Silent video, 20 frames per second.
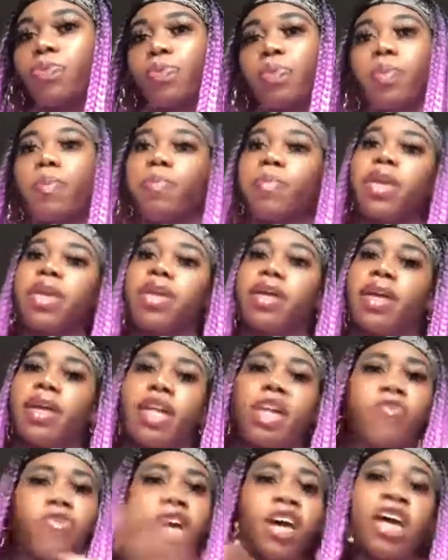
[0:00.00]
Me,
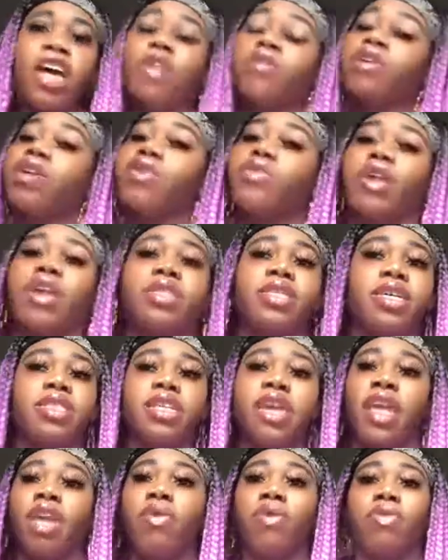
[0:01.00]
if I have good grades like that,
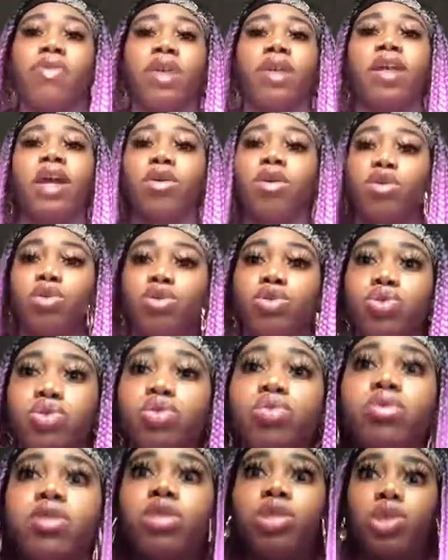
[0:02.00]
you would think I will do
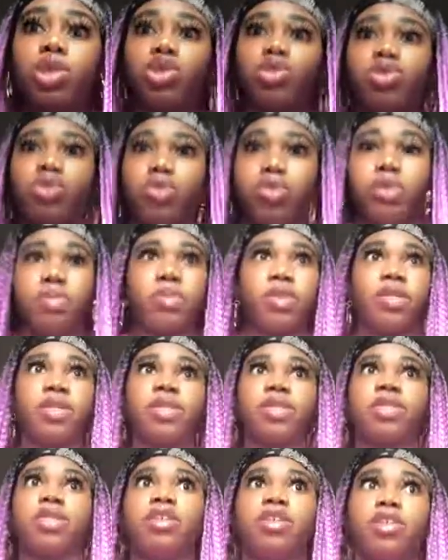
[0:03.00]

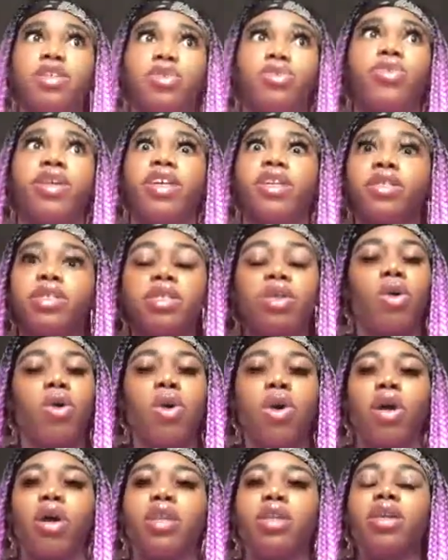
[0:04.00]
tremendously great
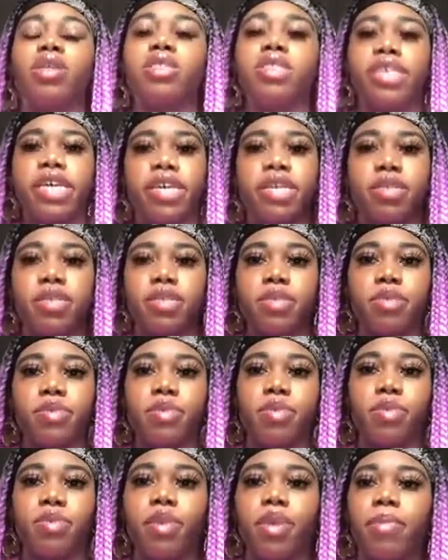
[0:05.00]
on tests.
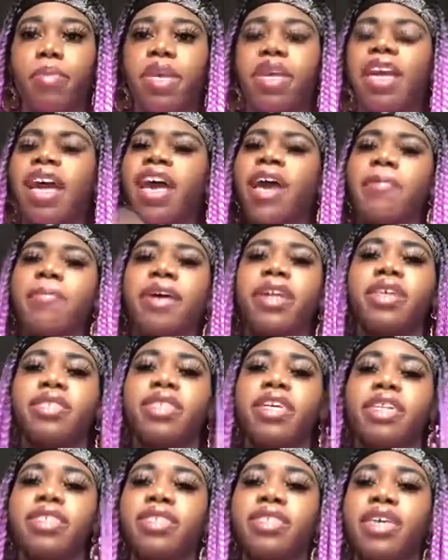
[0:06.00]
Me, I am not a
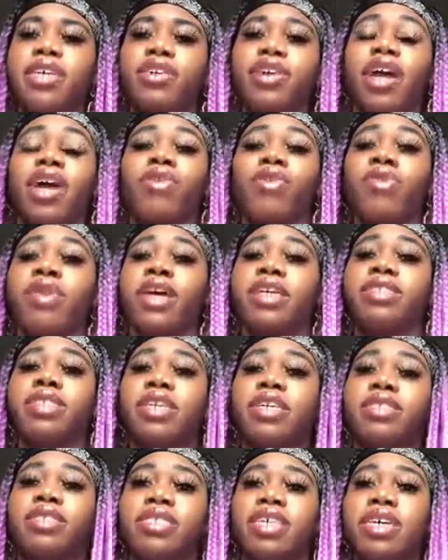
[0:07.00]
test taker. I don't like taking
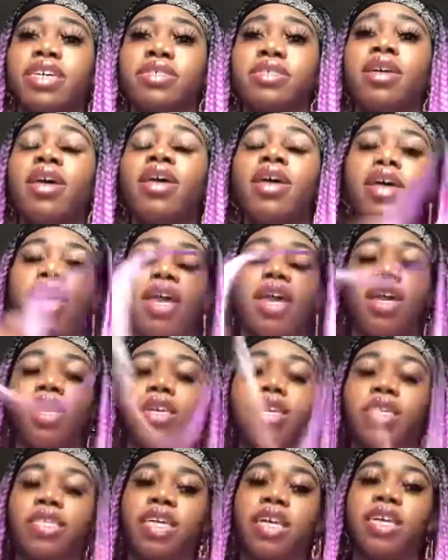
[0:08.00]
tests. And
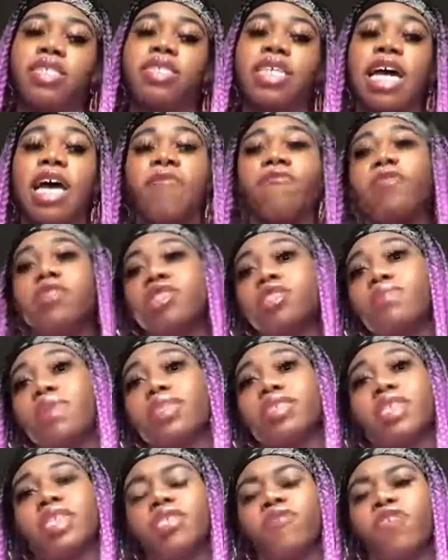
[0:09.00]
yes, I finish my
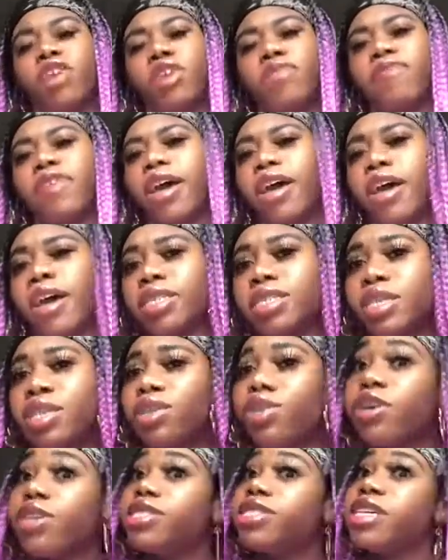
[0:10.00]
tests very fast, and there
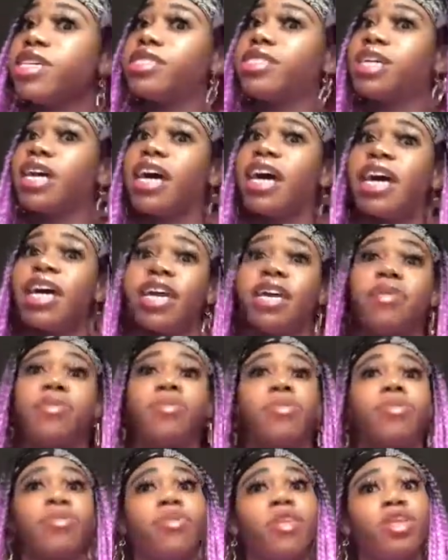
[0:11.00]
are tests that I
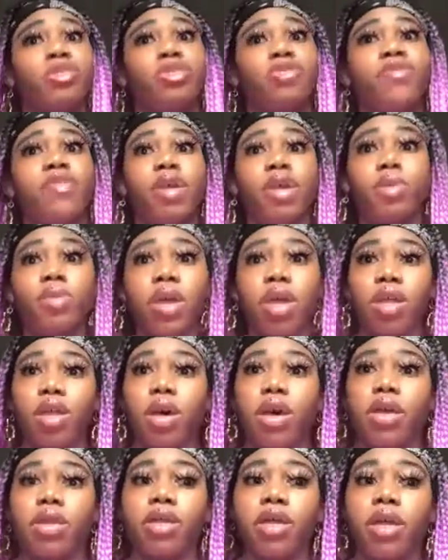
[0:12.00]
do very well
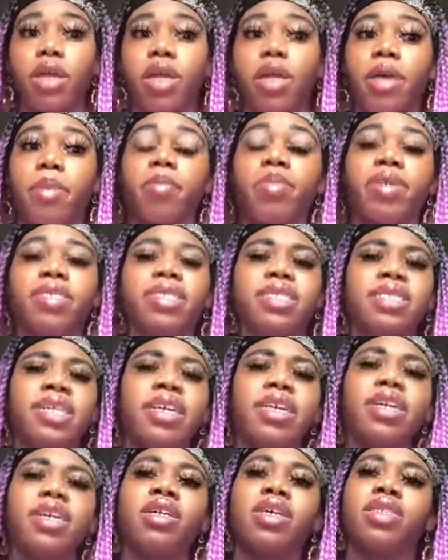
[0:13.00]
on. But
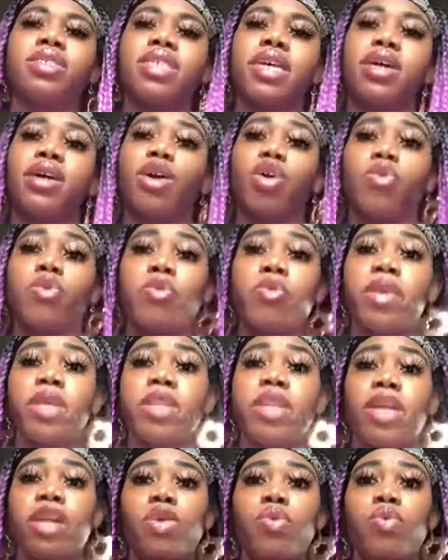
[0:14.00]
studying does not help me
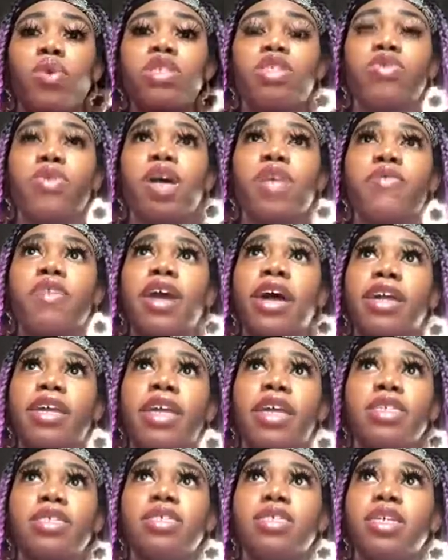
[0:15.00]
like whatsoever. I
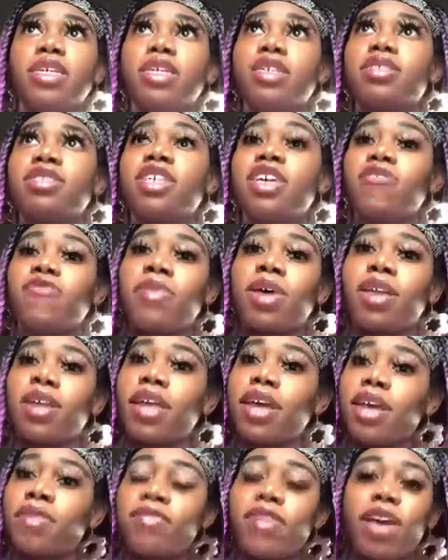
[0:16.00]
can't study to save my
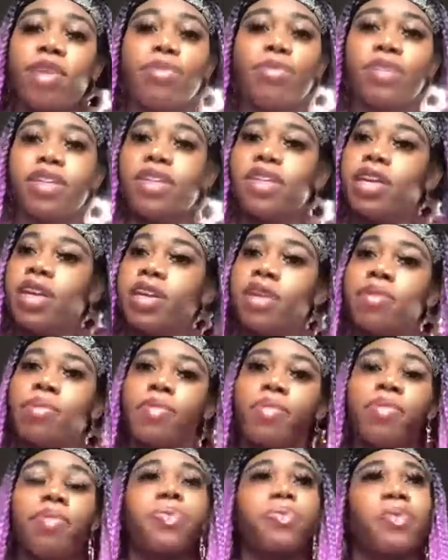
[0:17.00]
life. I really can't.
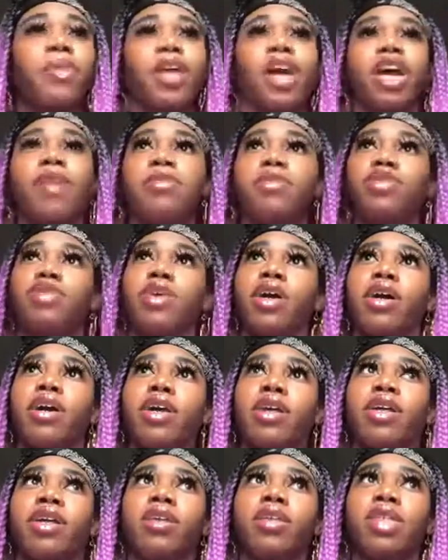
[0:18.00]
I be
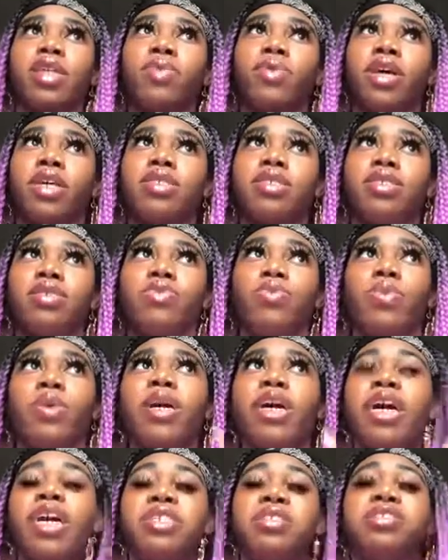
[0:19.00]
trying, and then when I
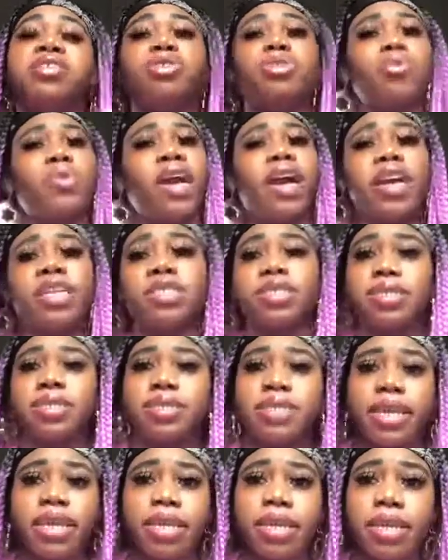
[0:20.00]
actually try to
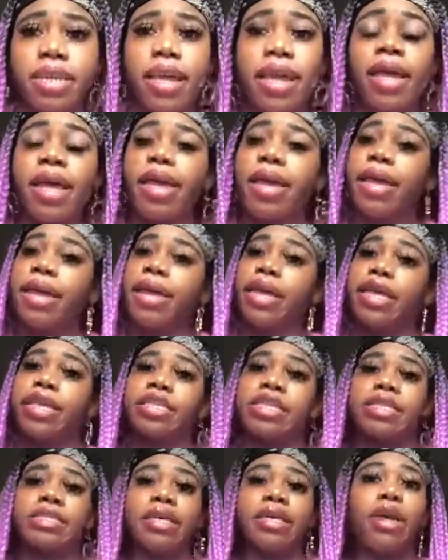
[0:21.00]
study, it
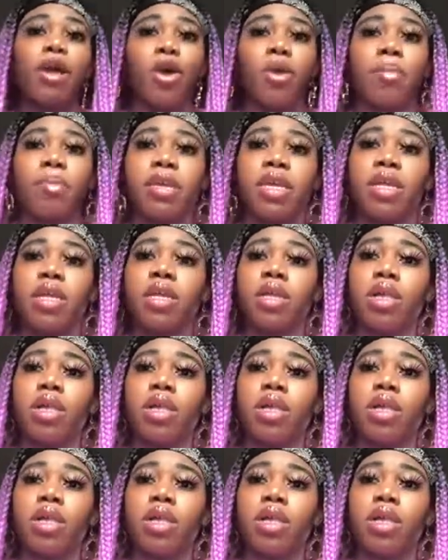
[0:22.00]
doesn't help me,